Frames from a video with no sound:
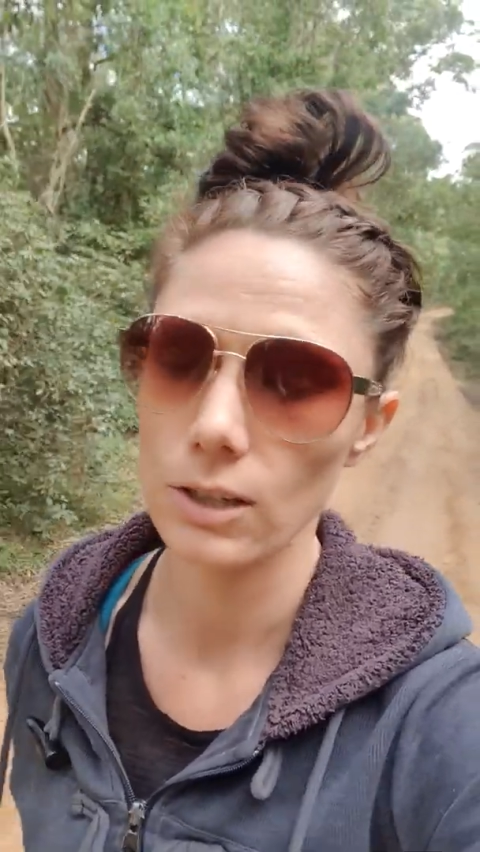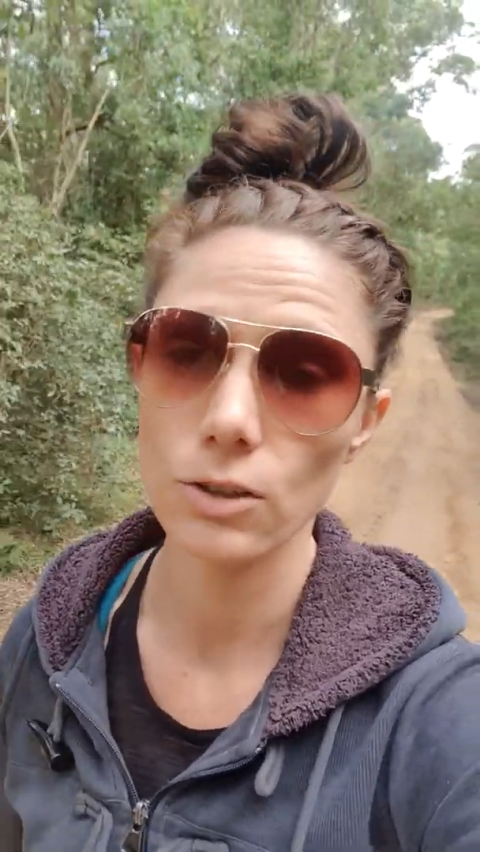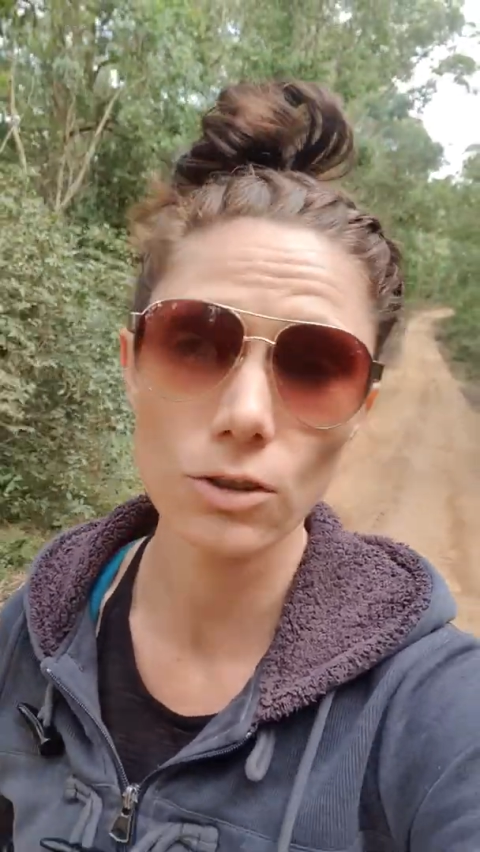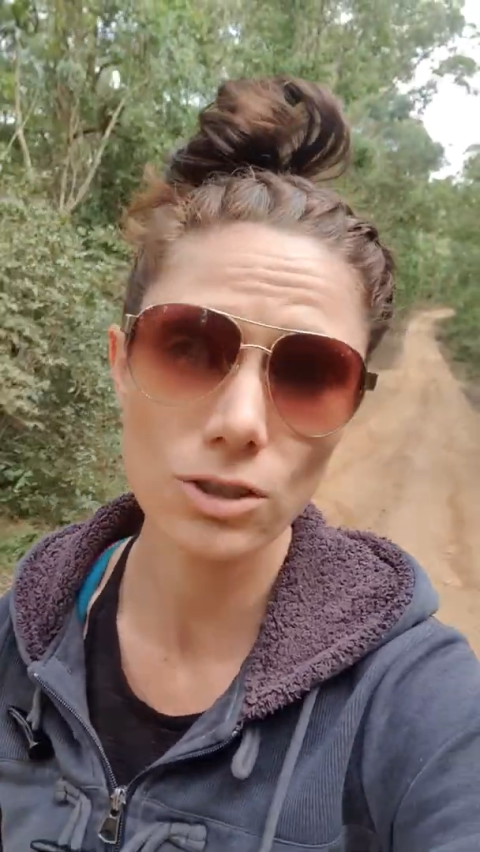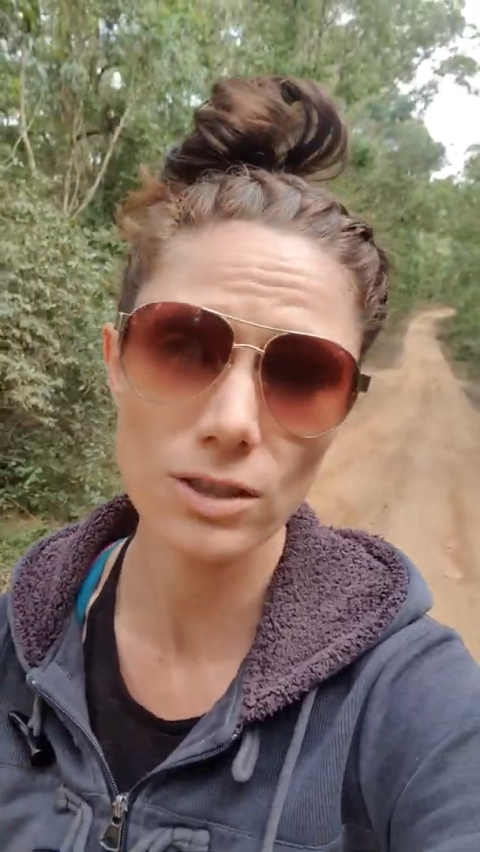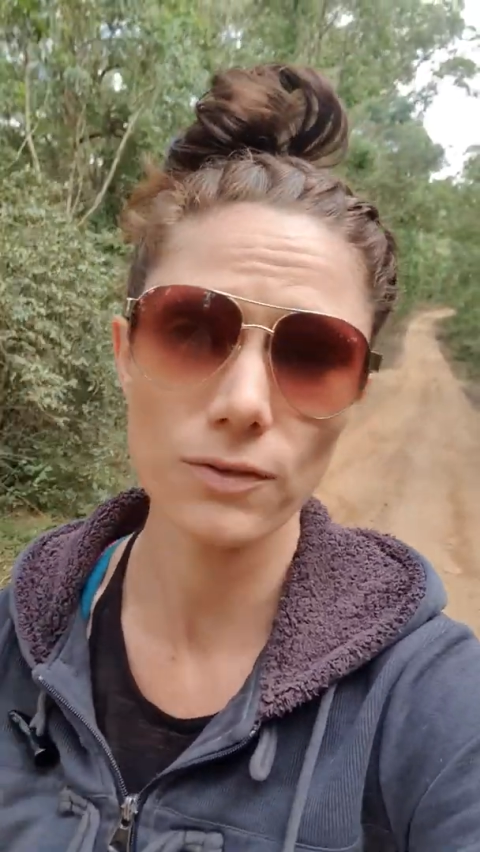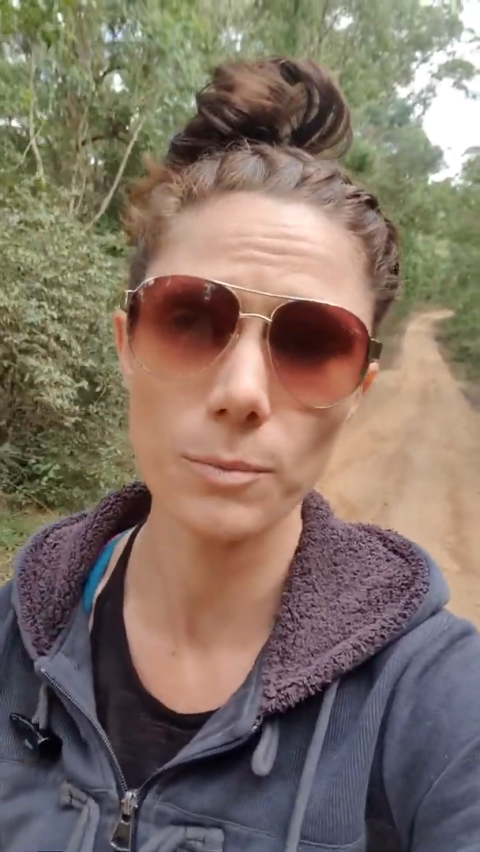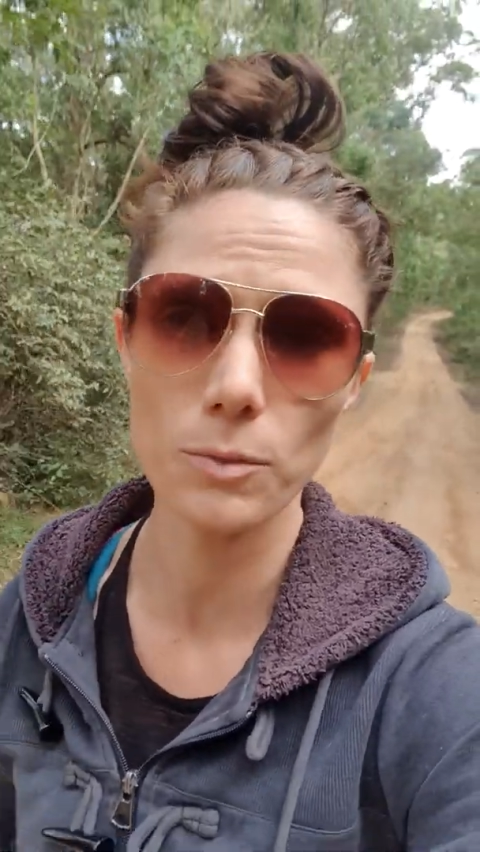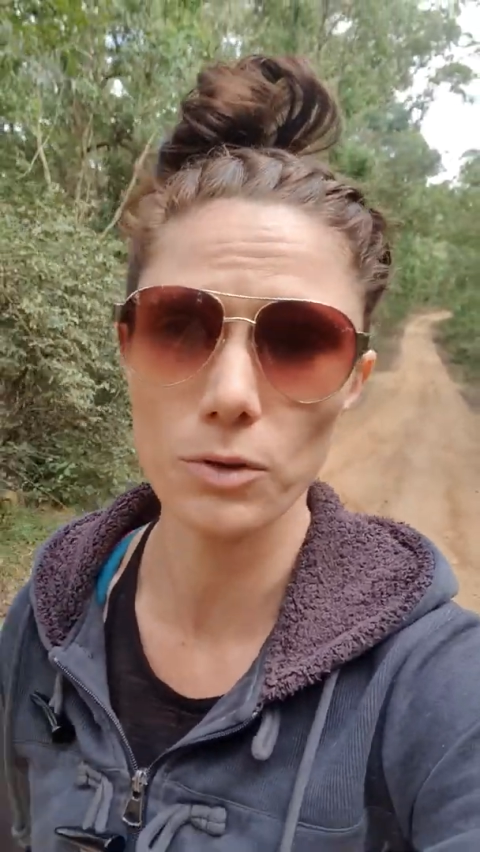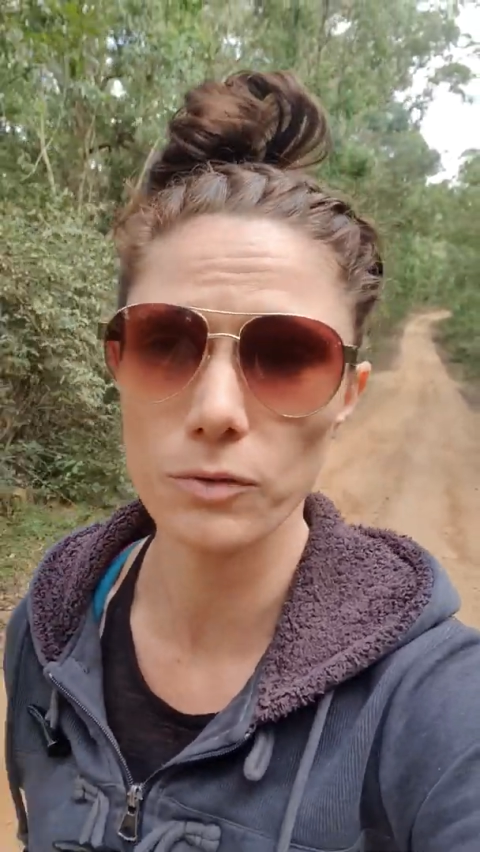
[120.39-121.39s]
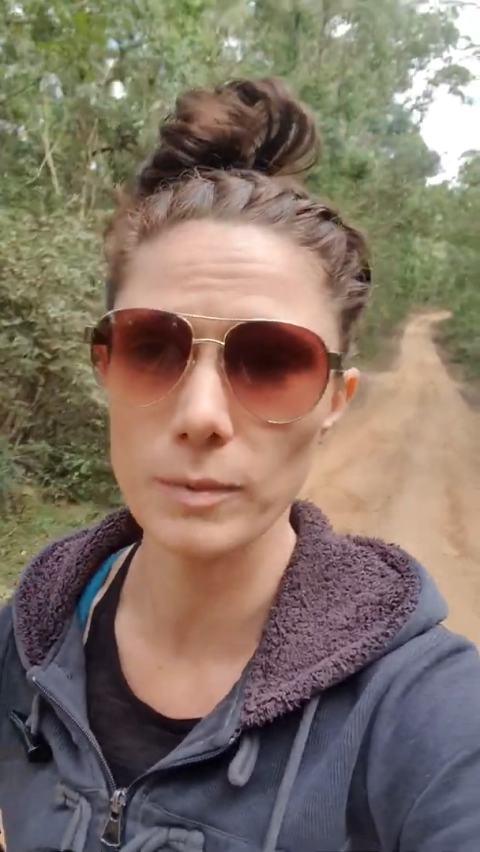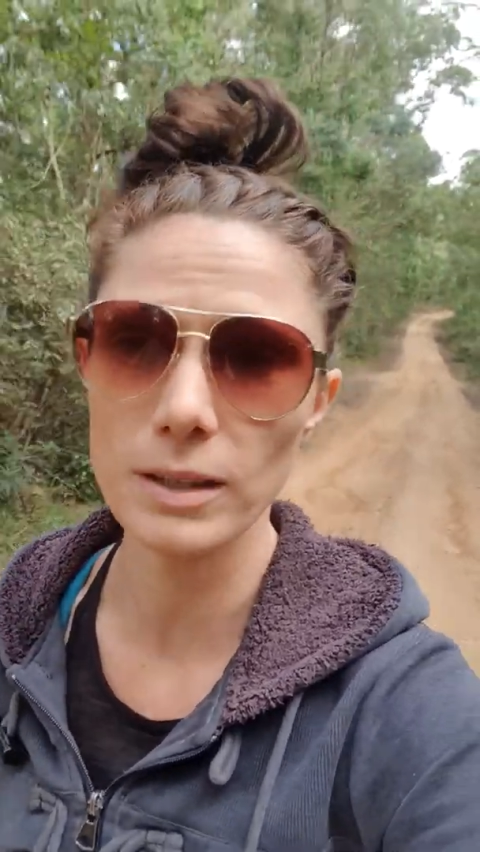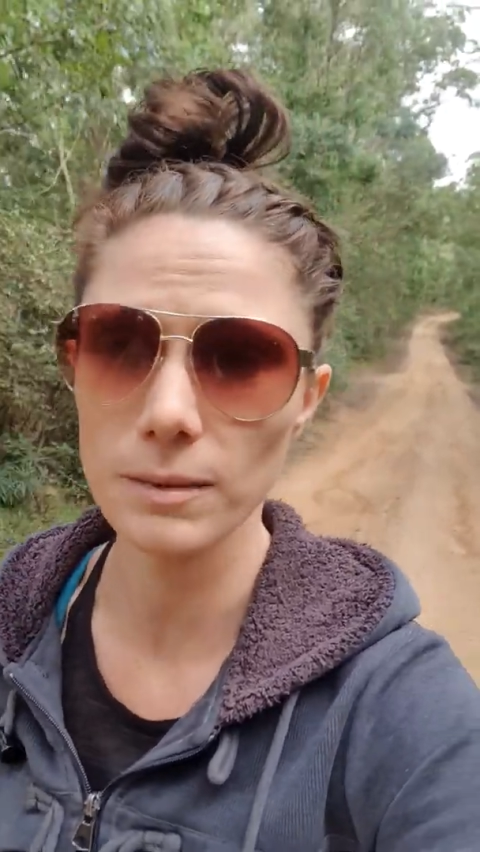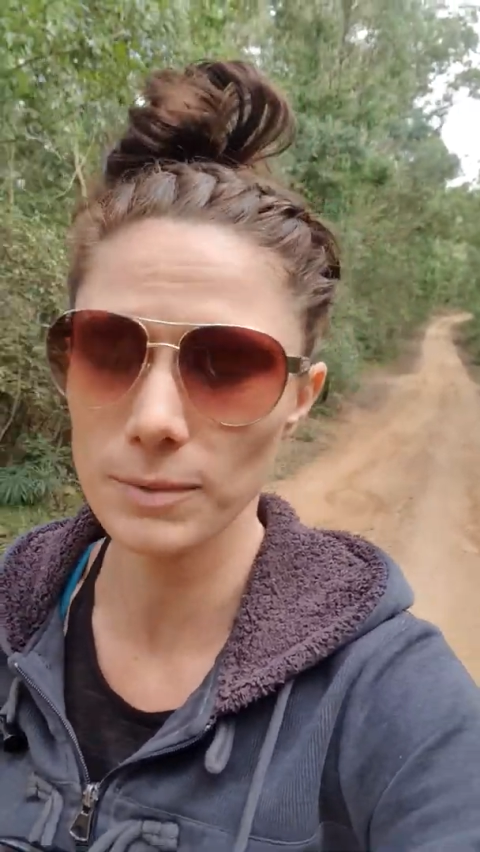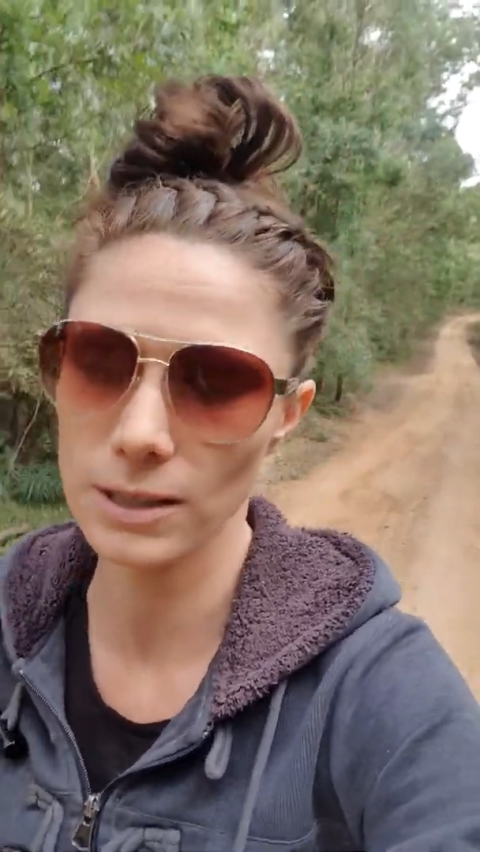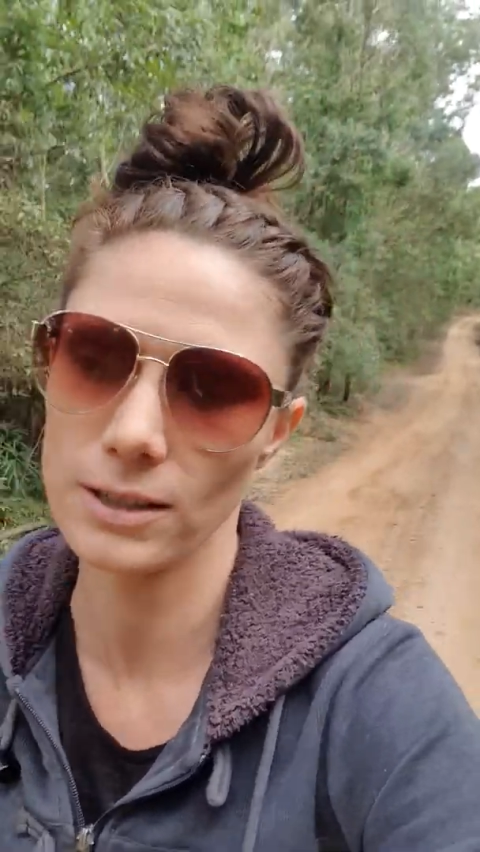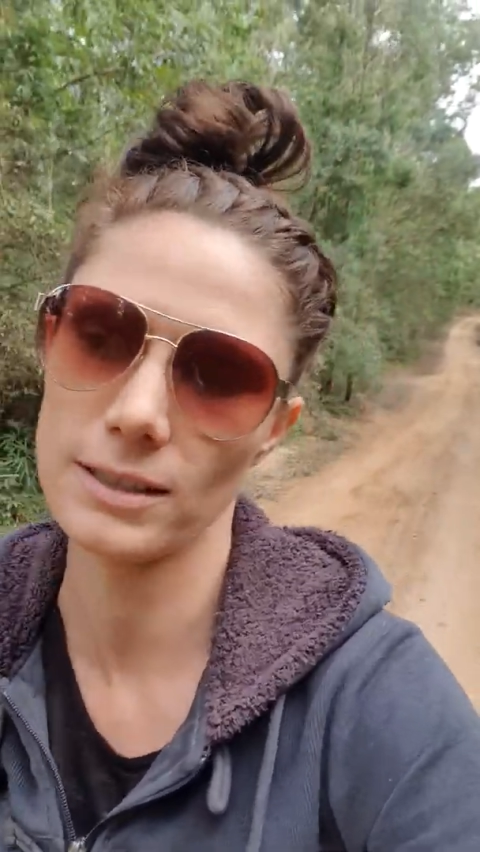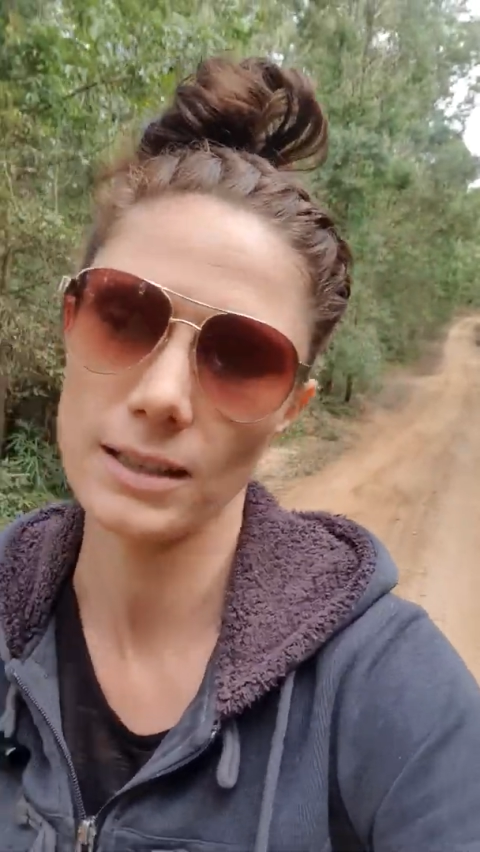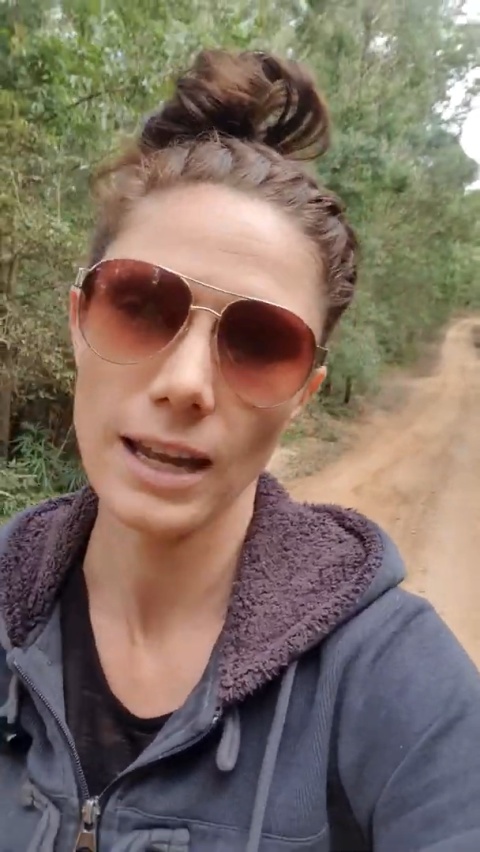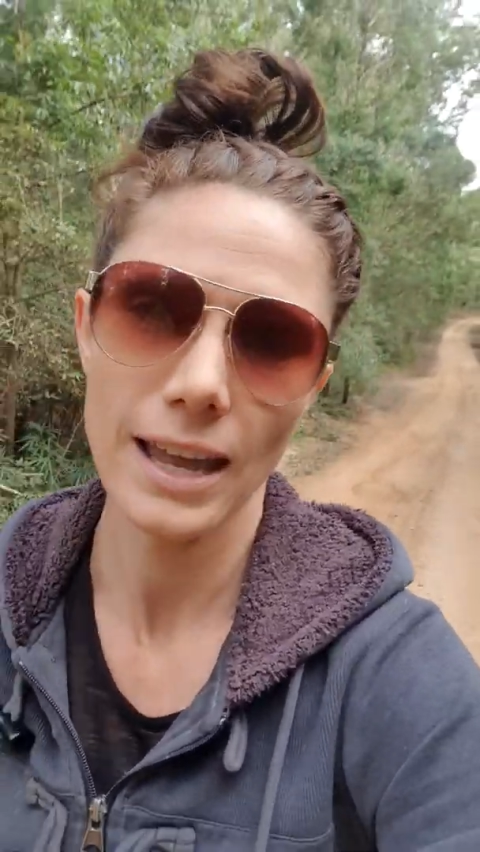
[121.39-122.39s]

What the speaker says: not just for movement, because